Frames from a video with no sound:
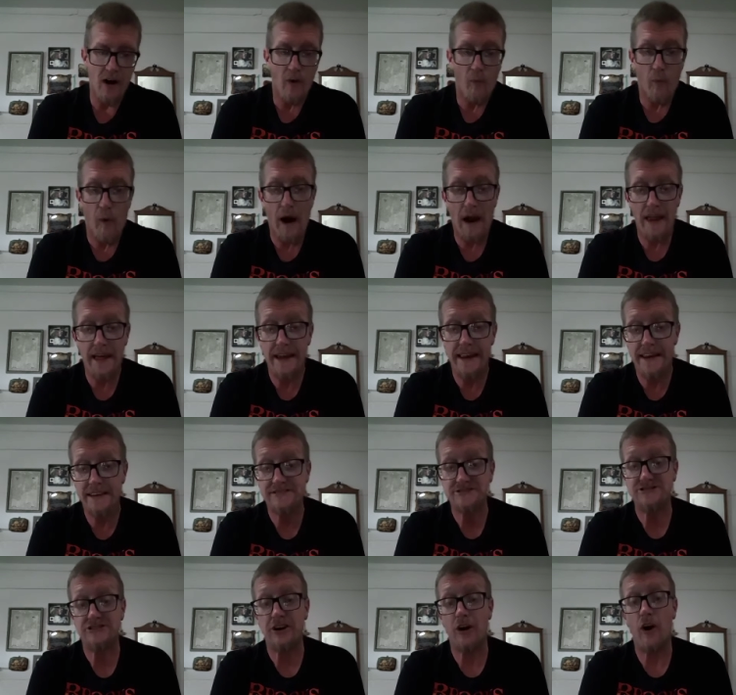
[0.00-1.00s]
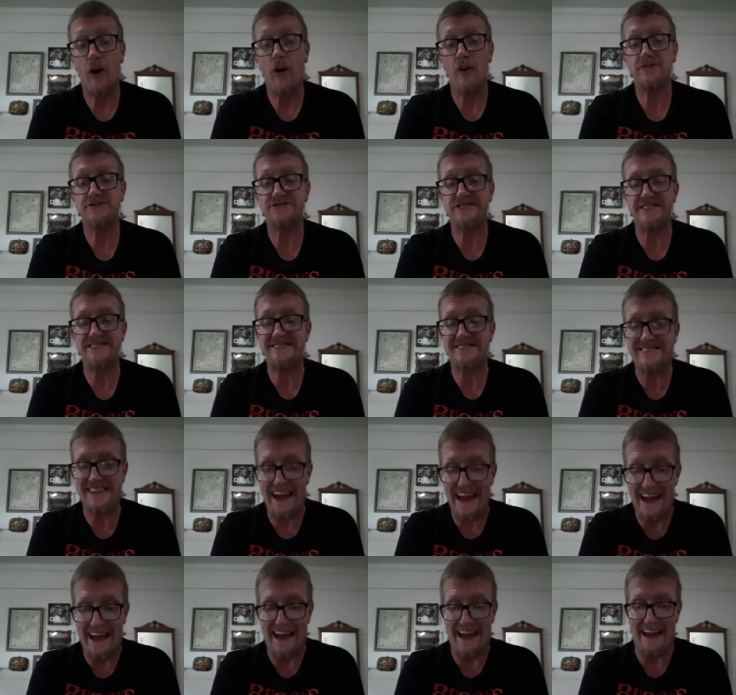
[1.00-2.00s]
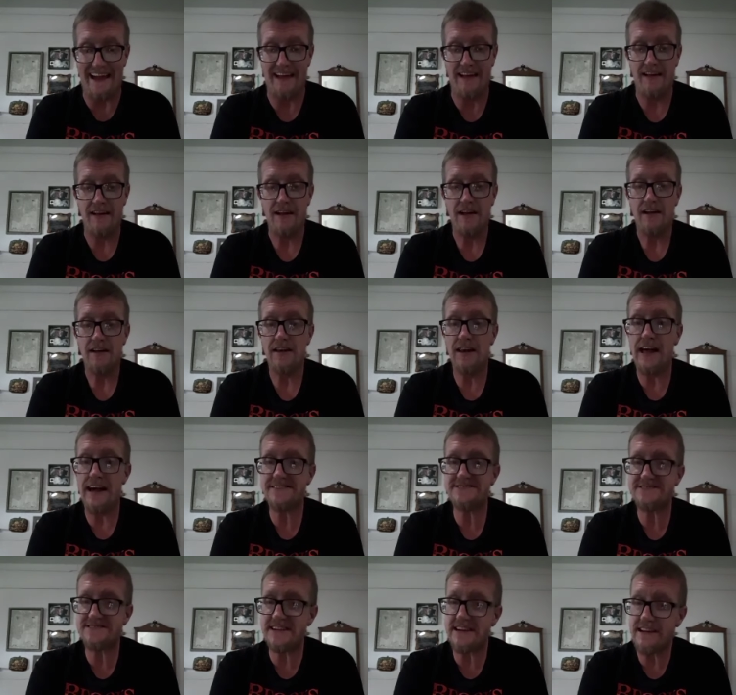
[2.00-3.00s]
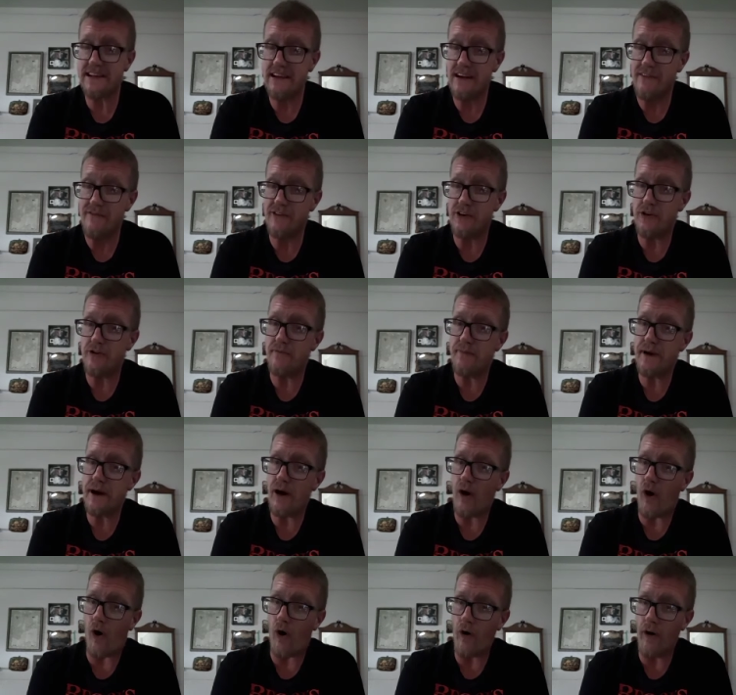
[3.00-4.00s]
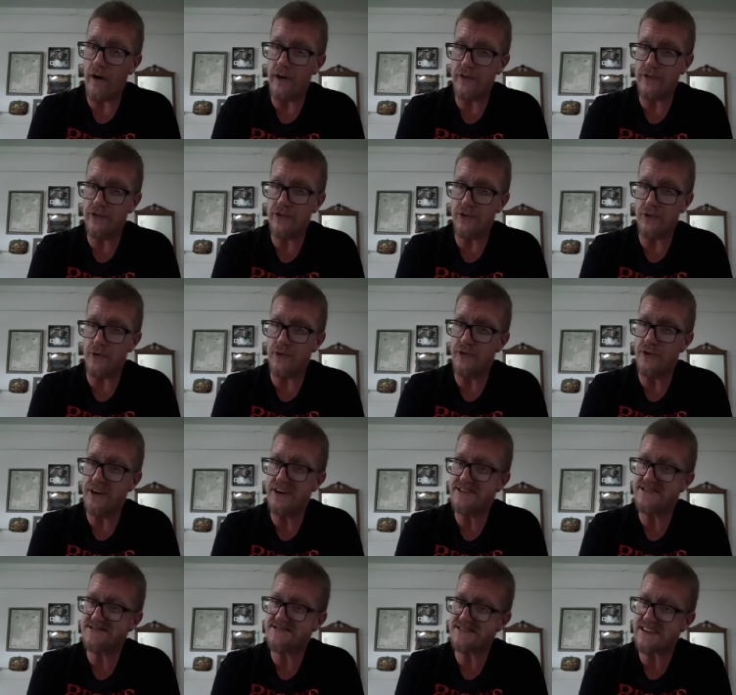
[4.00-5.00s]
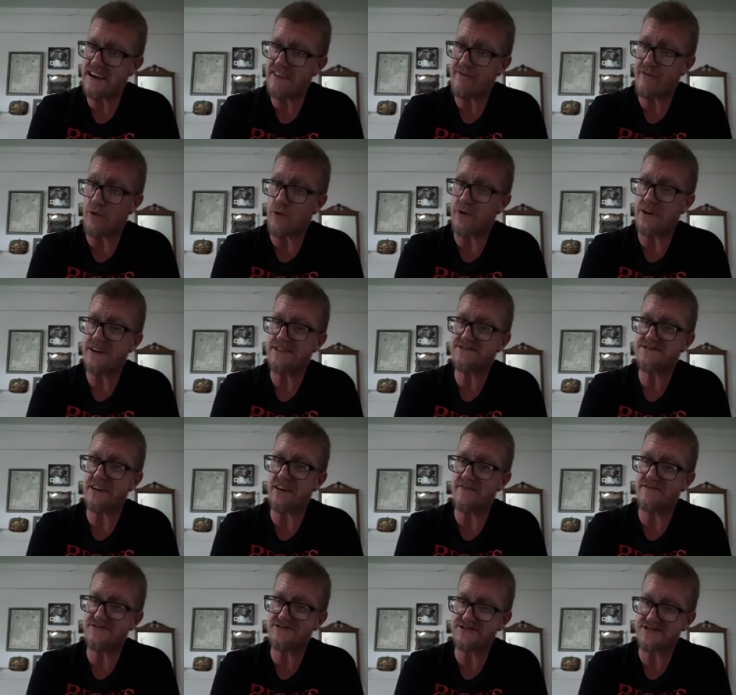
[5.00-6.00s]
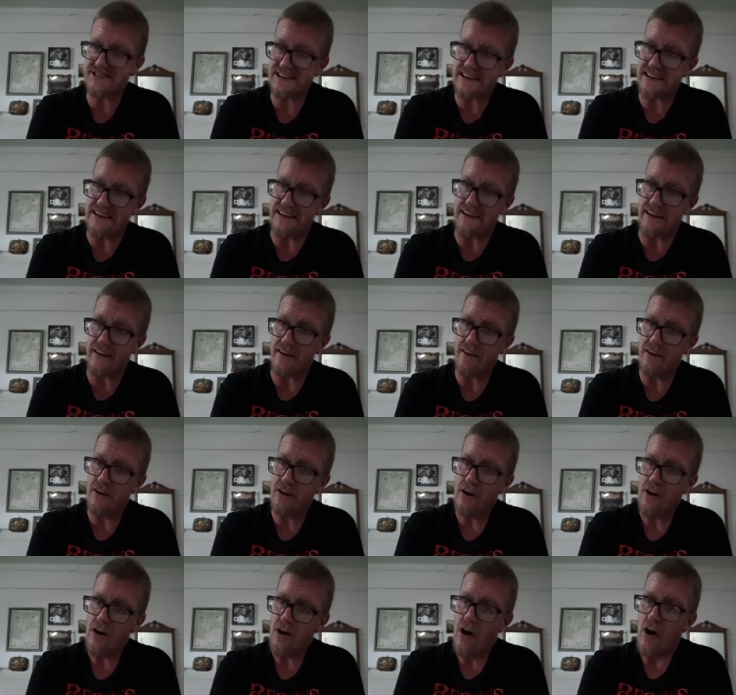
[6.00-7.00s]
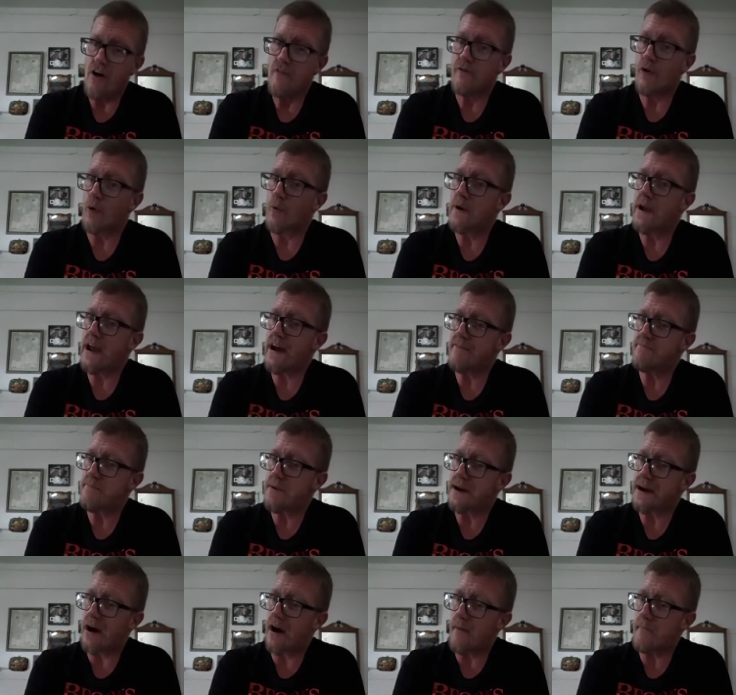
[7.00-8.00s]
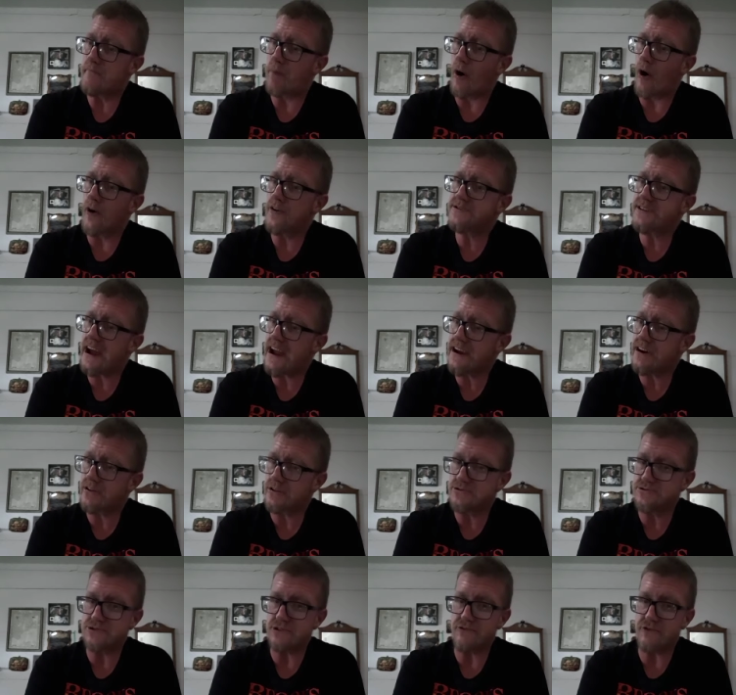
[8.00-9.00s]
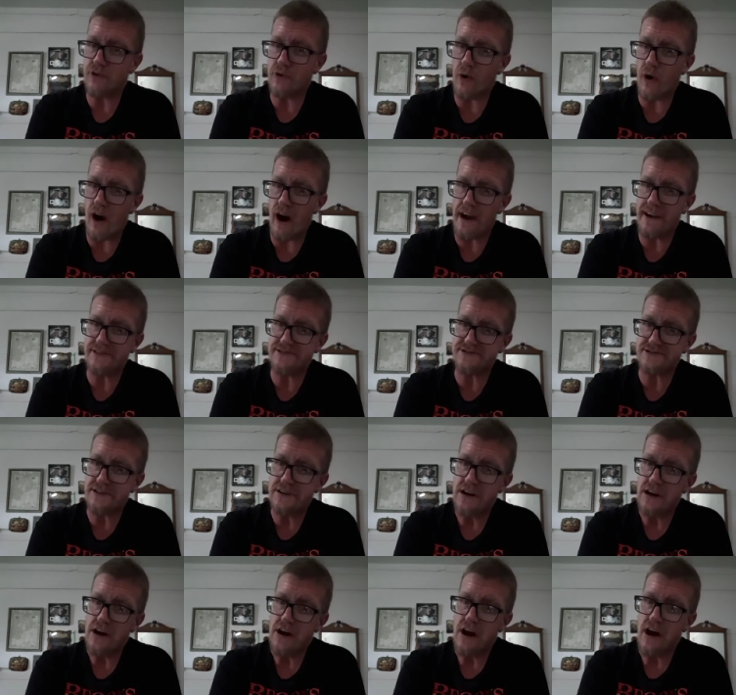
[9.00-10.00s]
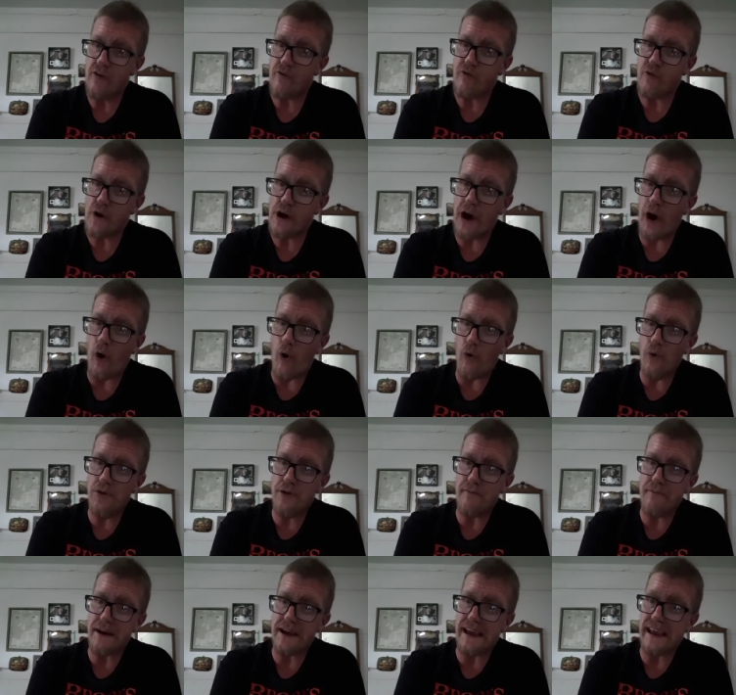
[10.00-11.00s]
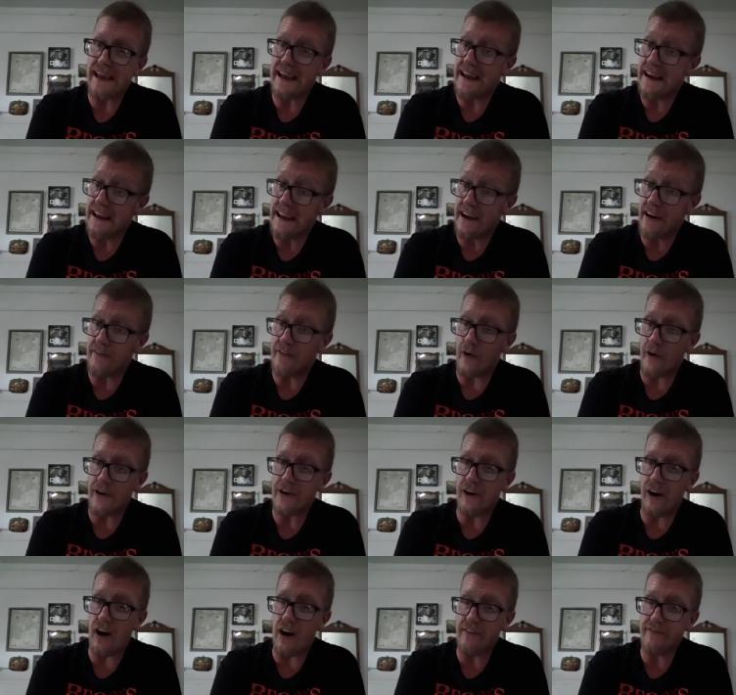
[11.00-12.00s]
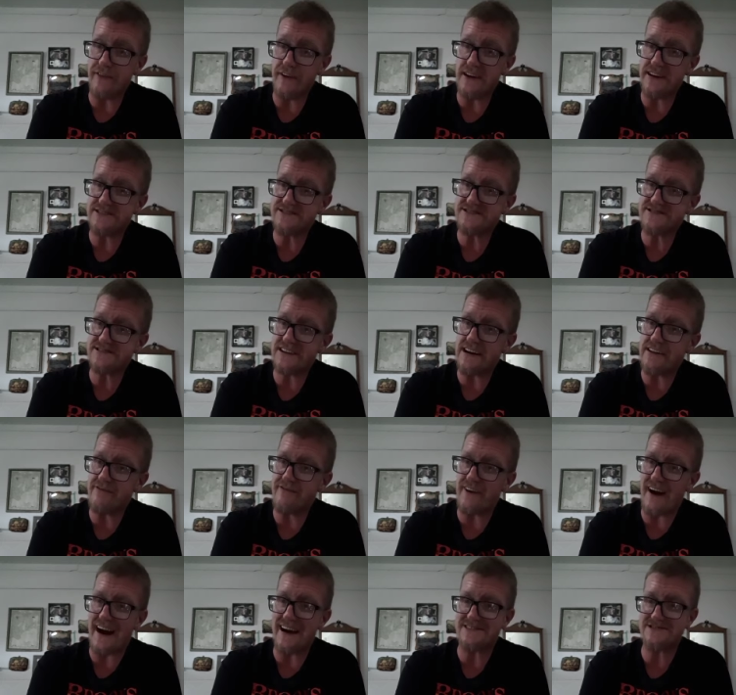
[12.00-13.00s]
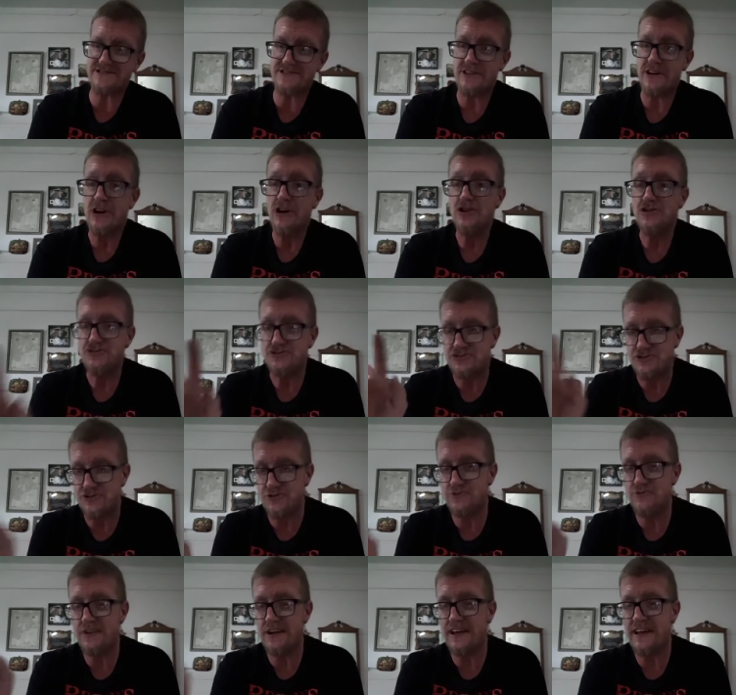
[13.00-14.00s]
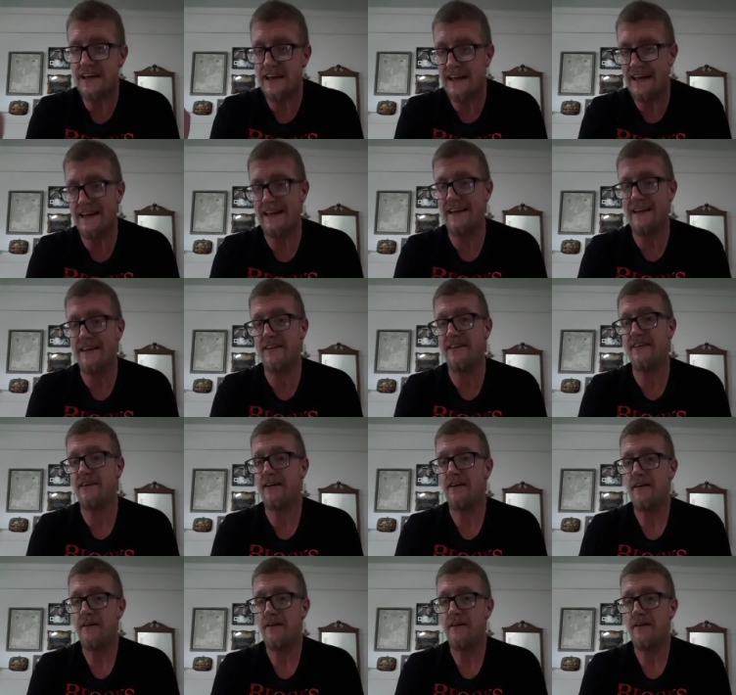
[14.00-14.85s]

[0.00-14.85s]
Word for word: while it is called today, lest any of you be hardened through the deceitfulness of sin. For we have become partakers of Christ if we hold the beginning of our confidence steadfast to the end.